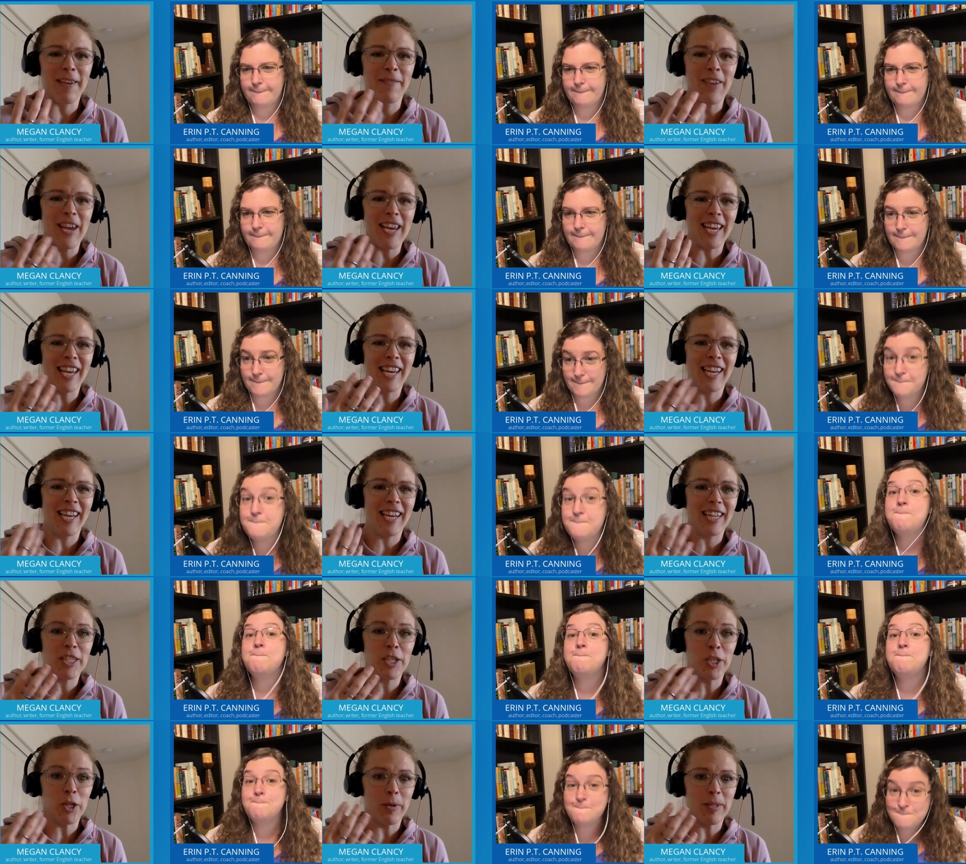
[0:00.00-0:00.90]
Speaker 1: like making
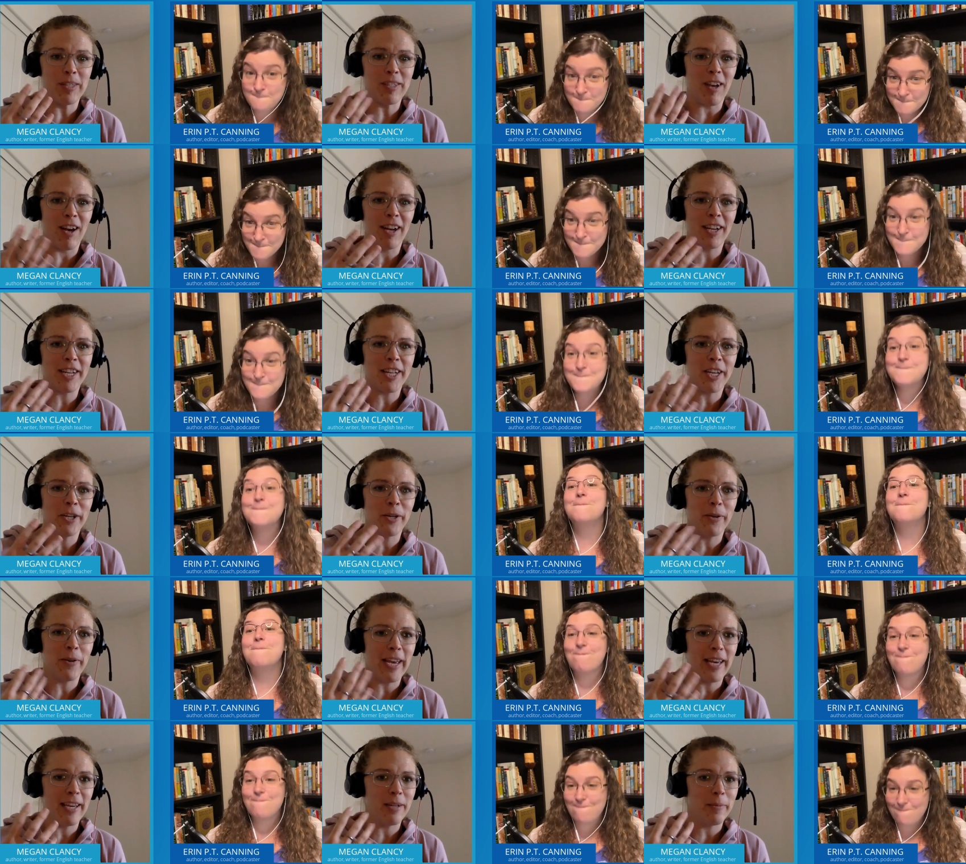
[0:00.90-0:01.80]
mm-hmm. it so it's
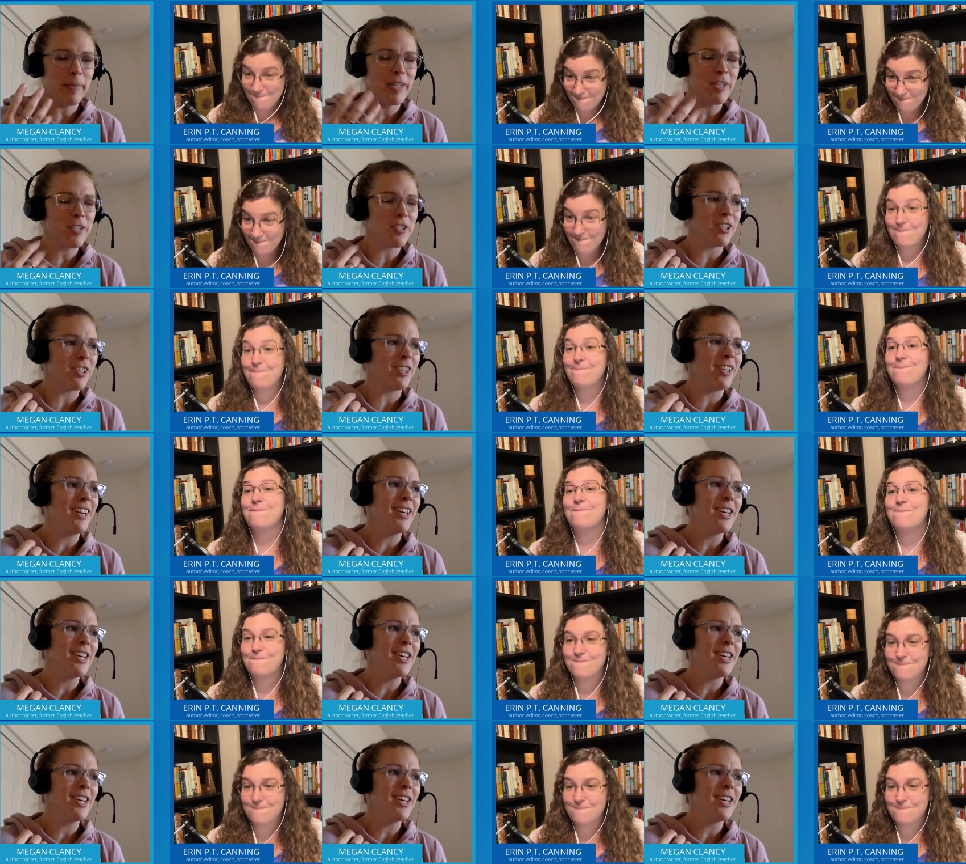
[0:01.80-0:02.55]
audio and mental.